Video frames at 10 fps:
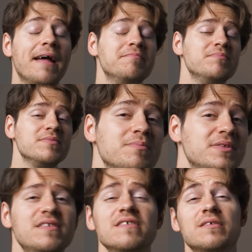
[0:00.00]
and
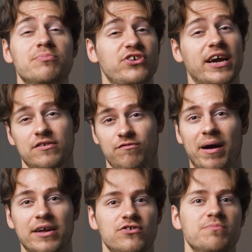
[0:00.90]
this is subjective
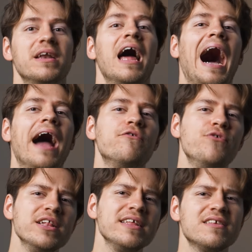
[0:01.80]
mind you, but I
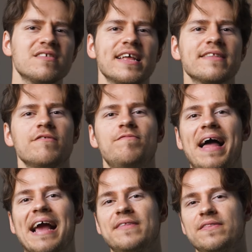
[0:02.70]
really dislike the
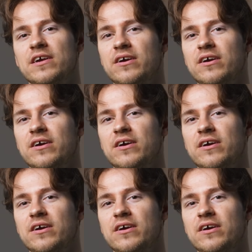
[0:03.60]
fact that the